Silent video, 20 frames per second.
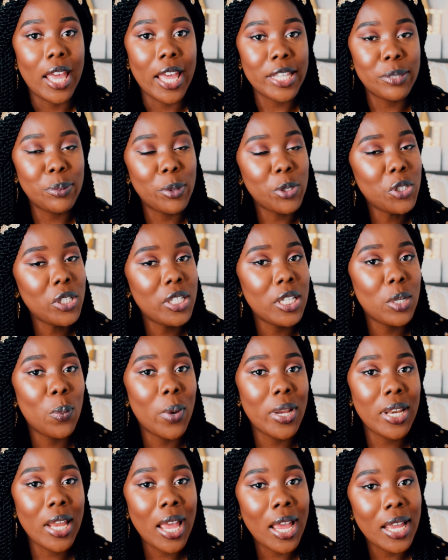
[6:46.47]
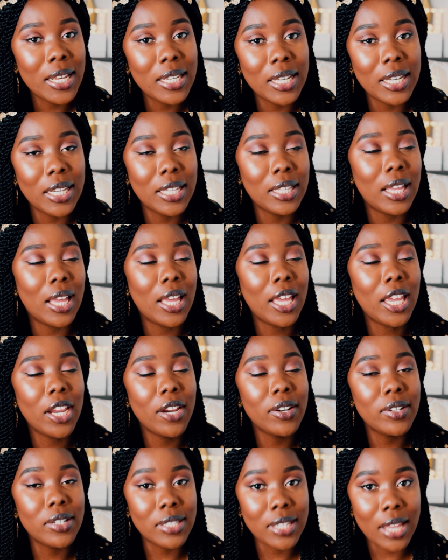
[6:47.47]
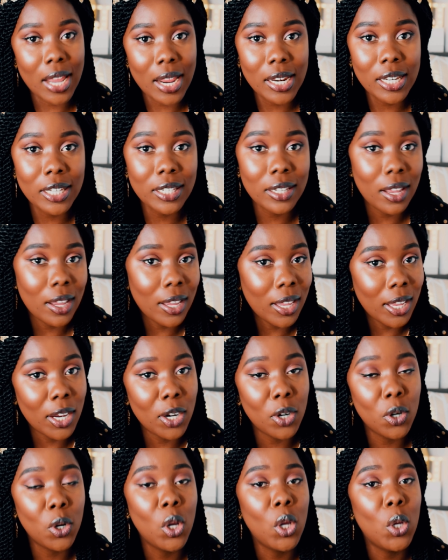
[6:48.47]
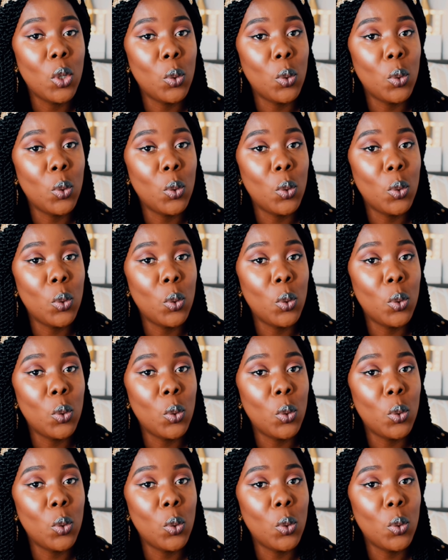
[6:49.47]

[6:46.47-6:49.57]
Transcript: Especially when handling our hair, detangling our hair,